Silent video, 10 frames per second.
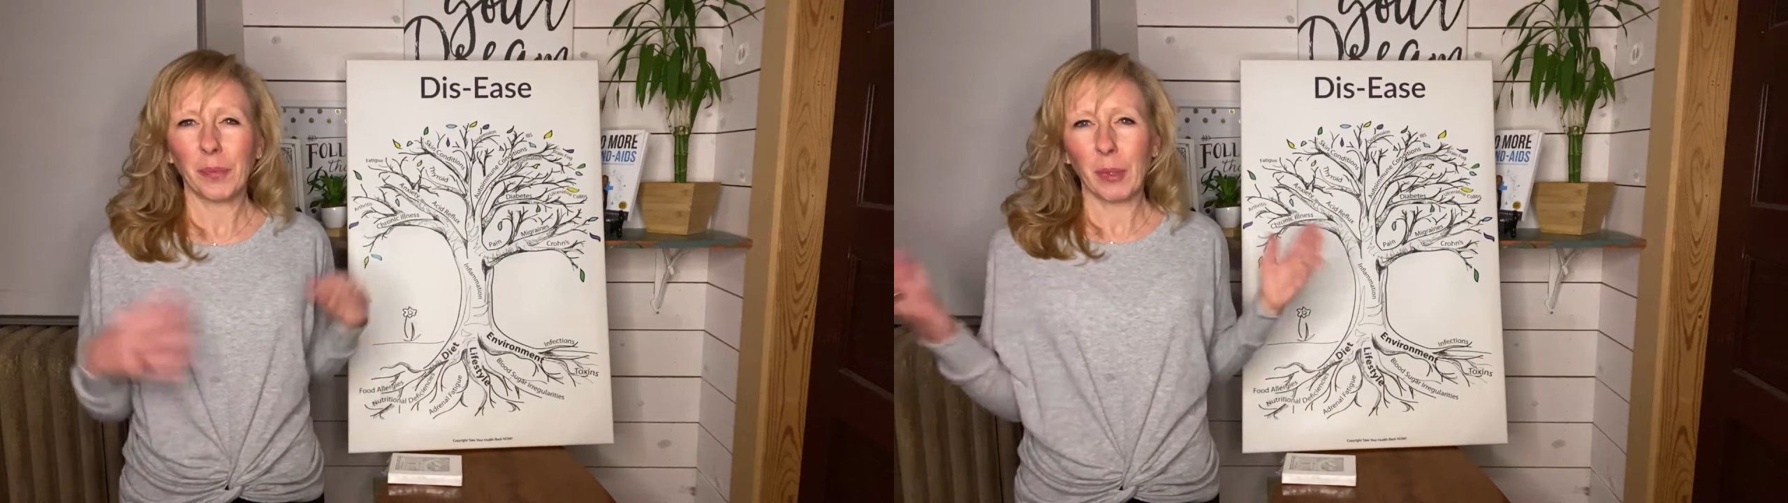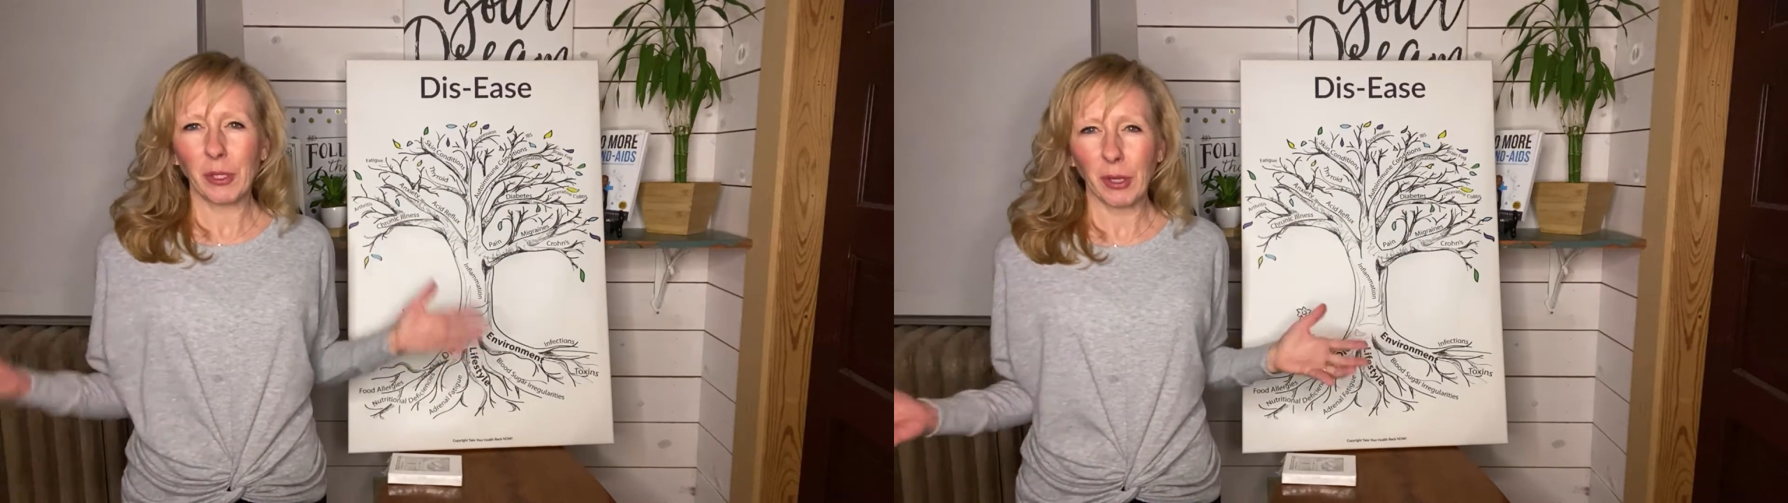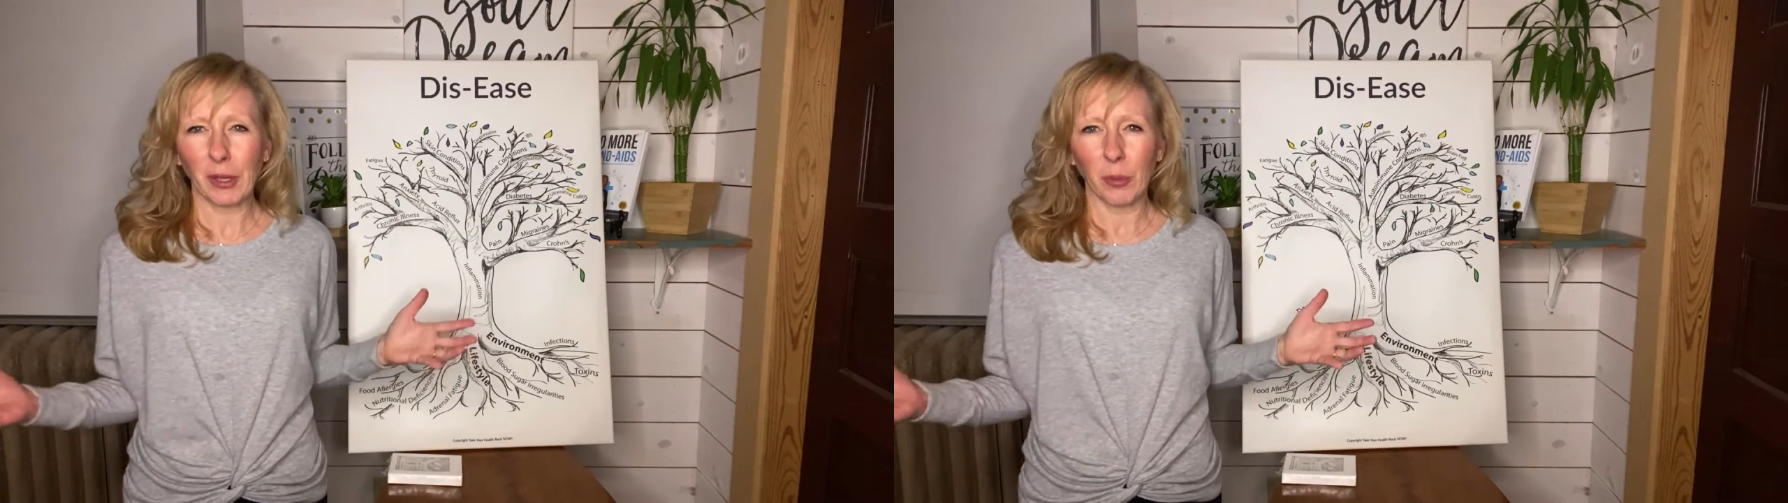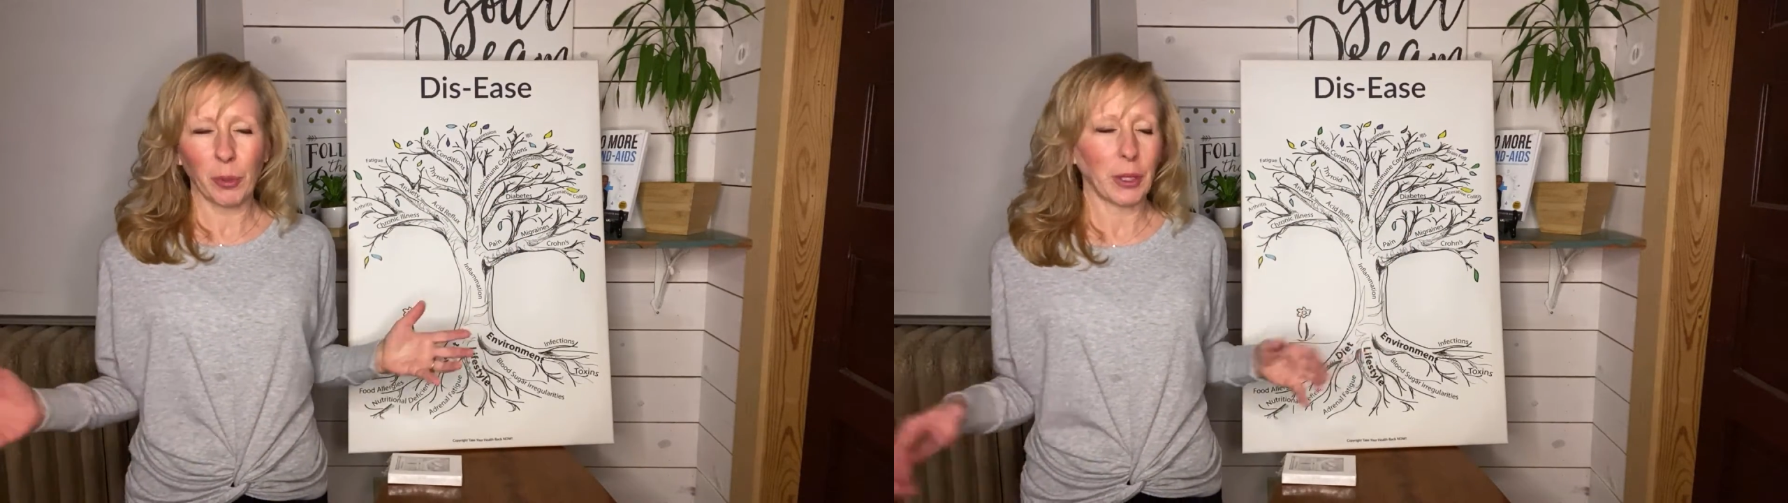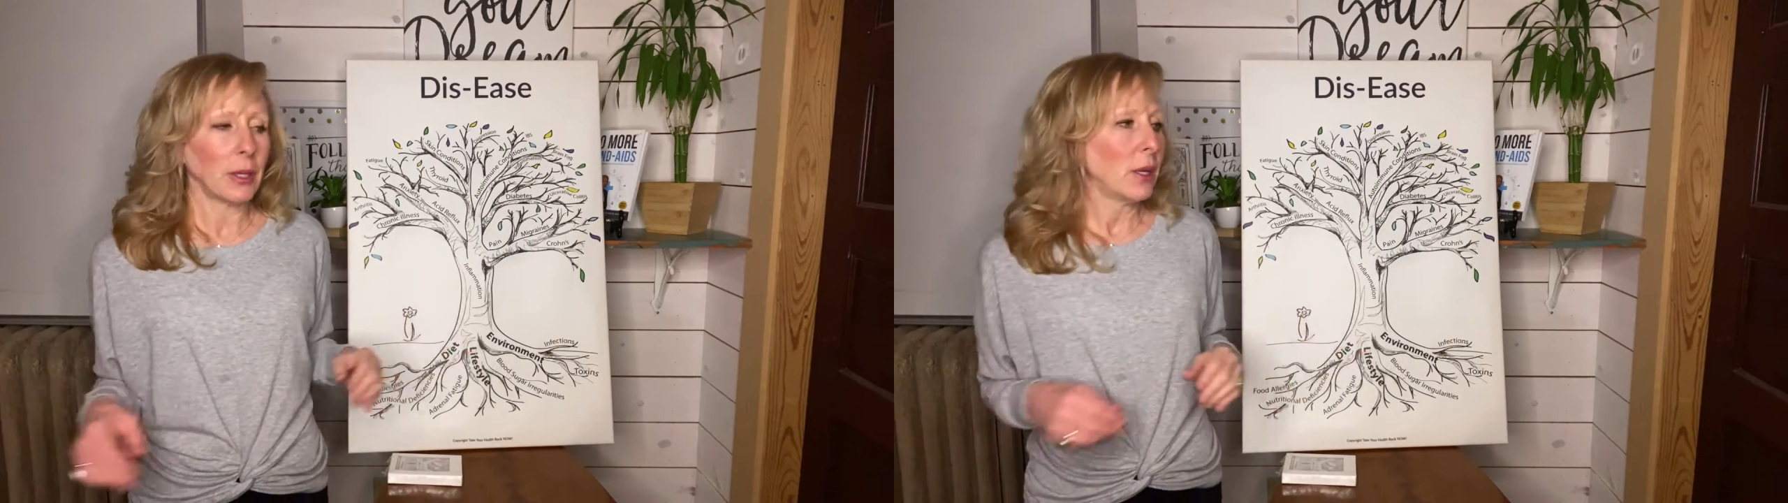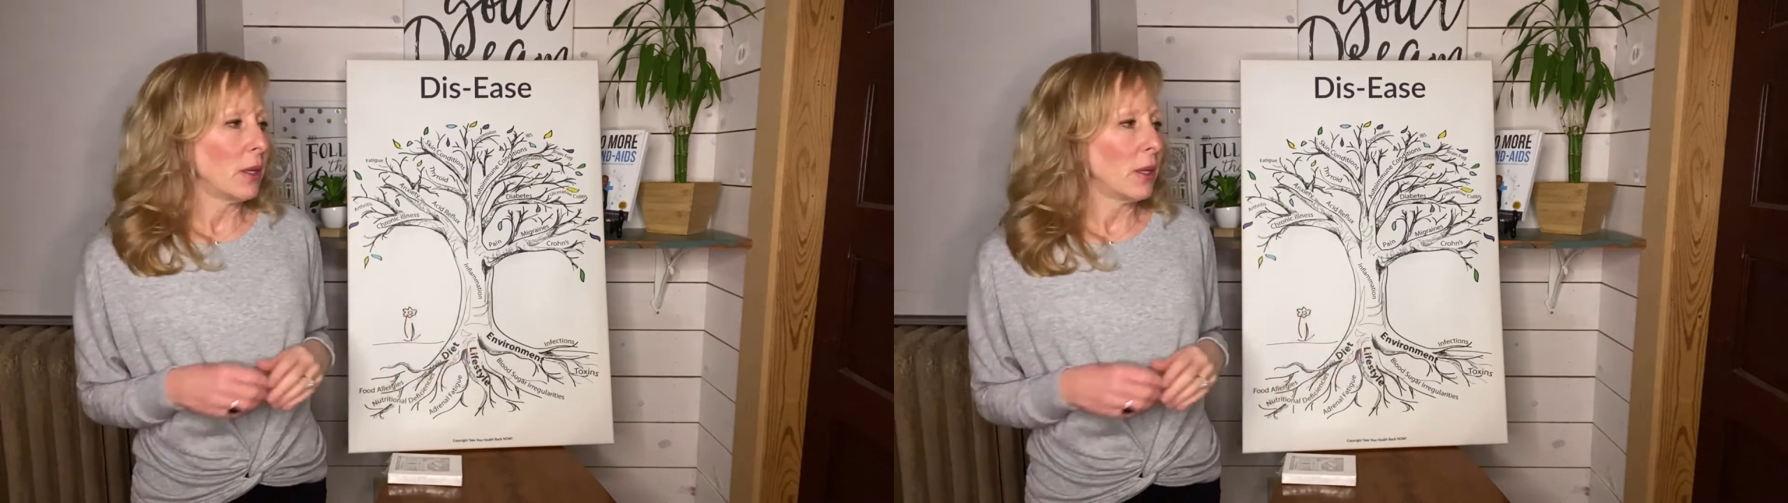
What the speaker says: but you get the point.